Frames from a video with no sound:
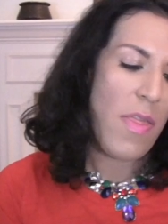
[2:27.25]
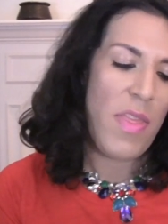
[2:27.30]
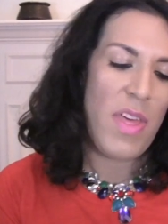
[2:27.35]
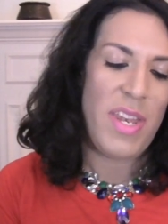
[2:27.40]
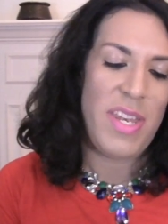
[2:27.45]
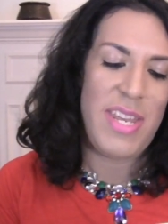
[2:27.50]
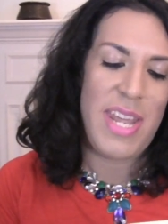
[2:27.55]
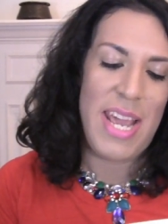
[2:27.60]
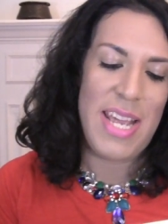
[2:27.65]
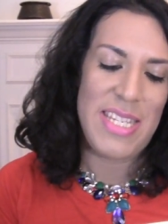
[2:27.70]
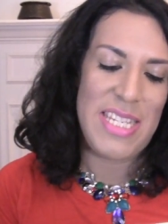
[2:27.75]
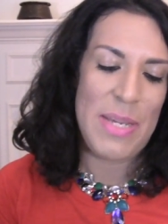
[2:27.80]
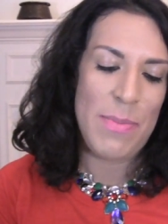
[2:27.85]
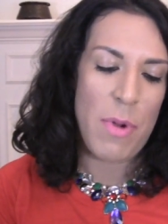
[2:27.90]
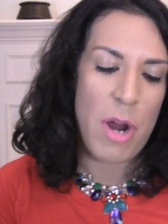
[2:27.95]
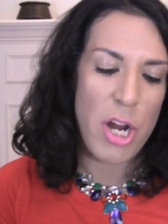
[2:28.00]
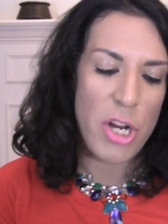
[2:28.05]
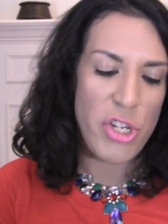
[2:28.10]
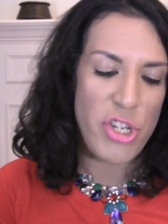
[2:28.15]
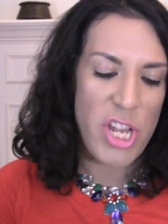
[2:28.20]
The Daisy
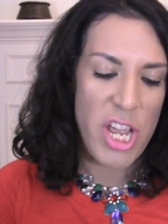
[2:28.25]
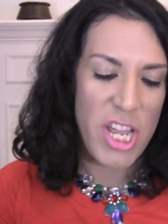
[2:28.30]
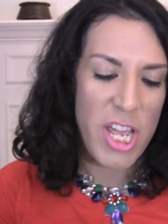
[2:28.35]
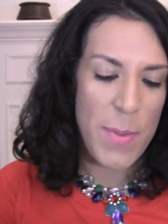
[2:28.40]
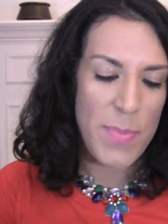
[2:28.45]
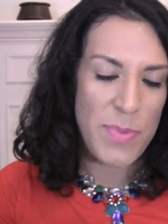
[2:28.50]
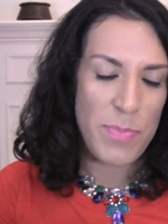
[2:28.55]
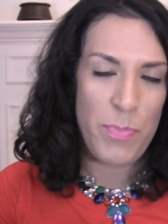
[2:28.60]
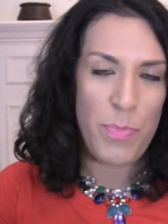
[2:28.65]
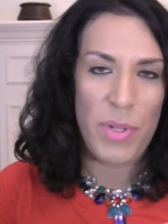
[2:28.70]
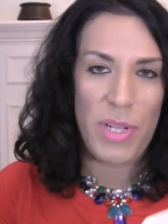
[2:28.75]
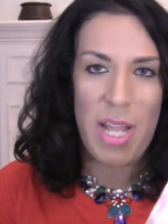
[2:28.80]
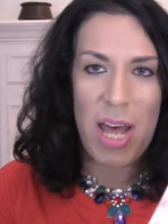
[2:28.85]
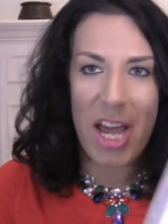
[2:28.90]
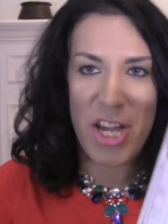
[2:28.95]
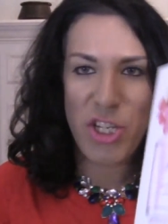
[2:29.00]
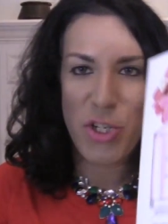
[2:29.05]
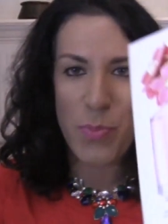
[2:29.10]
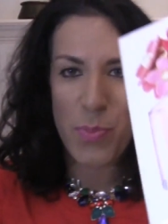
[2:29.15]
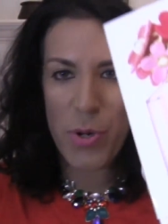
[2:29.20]
Marc Jacobs
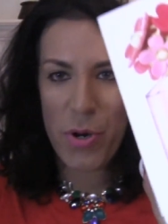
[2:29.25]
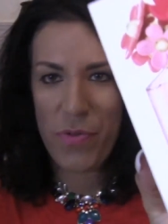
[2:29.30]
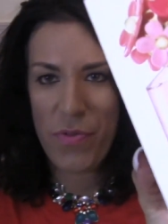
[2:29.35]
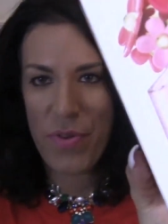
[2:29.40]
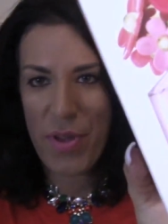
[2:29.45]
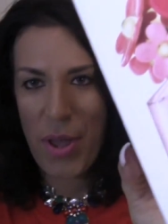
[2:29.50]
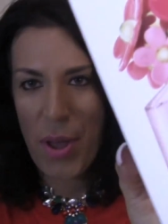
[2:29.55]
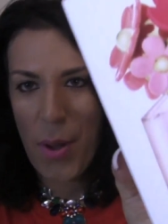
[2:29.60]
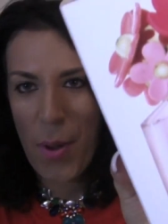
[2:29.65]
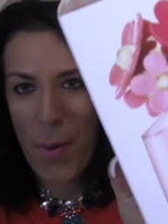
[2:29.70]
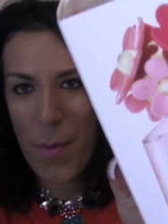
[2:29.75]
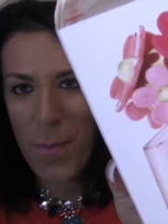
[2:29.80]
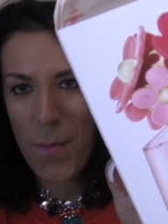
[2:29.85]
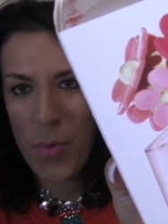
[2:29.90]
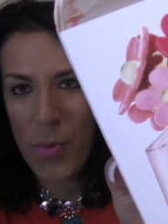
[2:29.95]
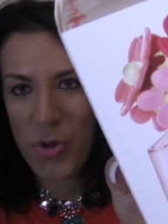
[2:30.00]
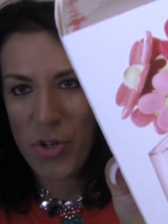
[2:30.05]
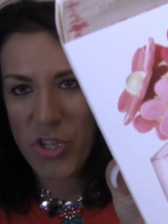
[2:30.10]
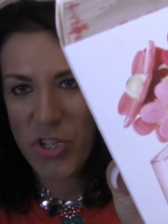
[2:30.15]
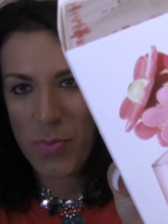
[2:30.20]
Blush
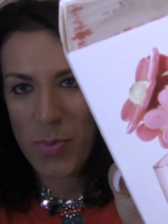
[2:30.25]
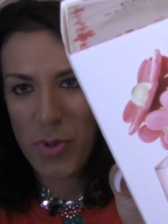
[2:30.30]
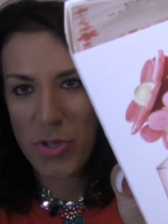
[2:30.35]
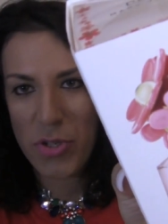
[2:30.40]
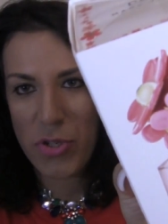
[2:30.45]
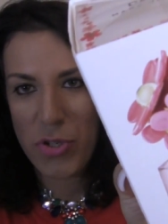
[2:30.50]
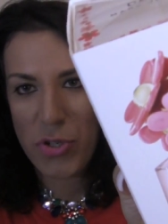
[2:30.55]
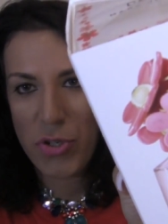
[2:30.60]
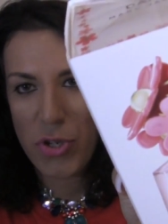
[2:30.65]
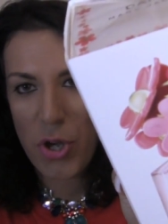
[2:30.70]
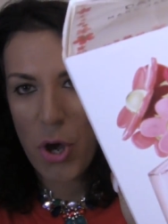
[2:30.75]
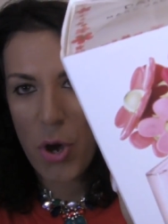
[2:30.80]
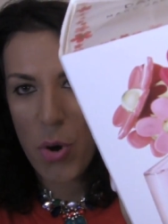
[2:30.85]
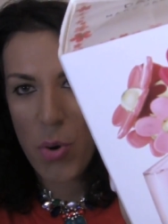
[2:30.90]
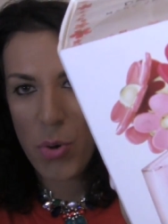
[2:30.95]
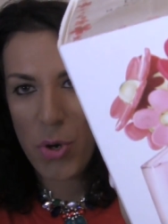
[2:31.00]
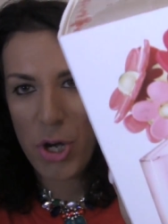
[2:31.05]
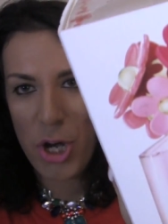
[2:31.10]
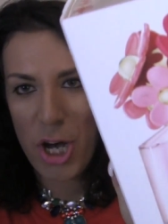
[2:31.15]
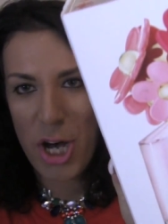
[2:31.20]
Perfume, which smells
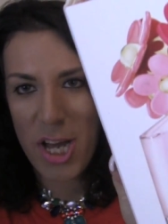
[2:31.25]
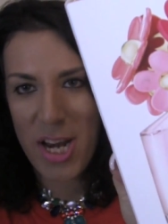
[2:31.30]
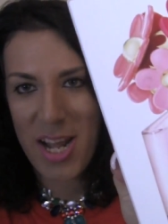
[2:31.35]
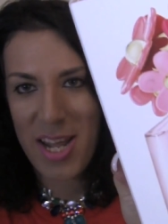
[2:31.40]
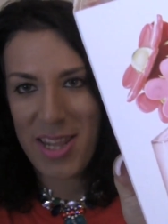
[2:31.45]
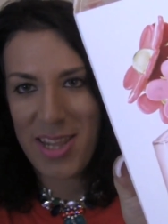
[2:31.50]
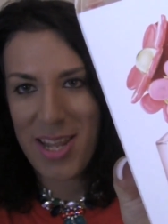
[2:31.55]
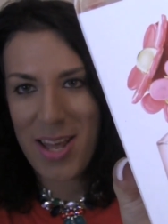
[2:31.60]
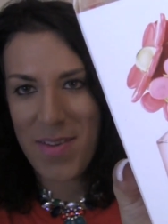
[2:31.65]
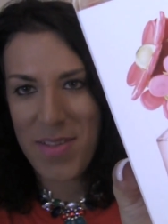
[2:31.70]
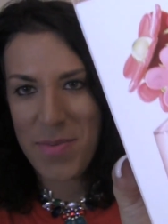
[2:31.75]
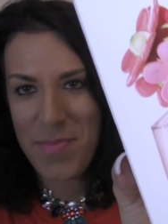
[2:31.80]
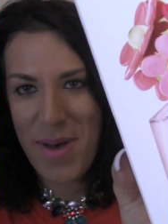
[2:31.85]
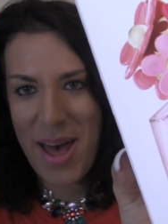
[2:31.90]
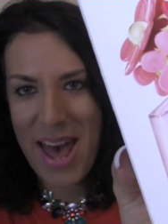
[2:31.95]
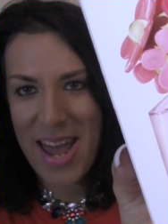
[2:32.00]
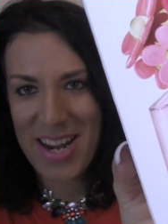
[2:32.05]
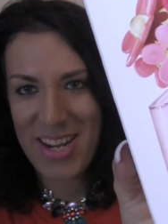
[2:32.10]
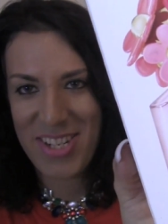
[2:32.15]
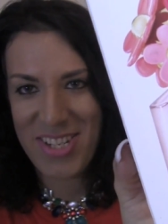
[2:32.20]
so good. I love the
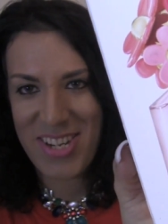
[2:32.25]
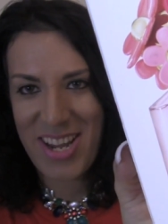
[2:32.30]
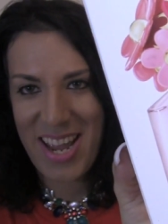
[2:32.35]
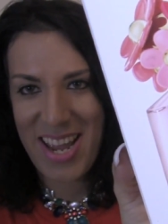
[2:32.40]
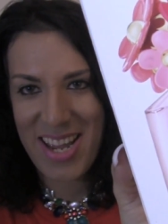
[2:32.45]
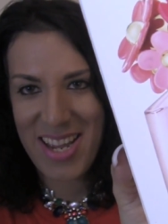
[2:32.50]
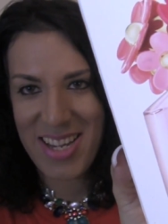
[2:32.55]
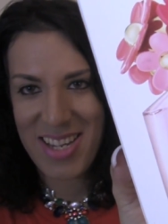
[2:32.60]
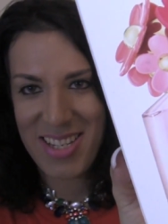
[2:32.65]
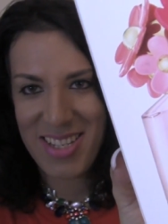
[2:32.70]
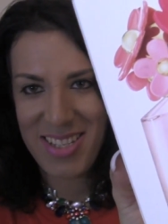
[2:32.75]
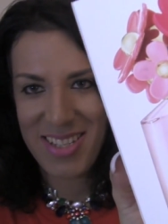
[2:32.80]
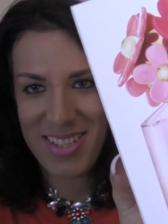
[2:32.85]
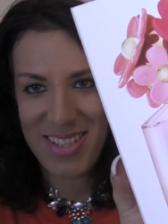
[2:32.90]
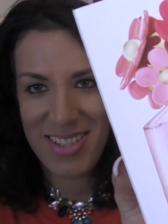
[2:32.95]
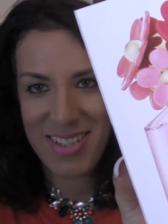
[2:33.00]
packaging.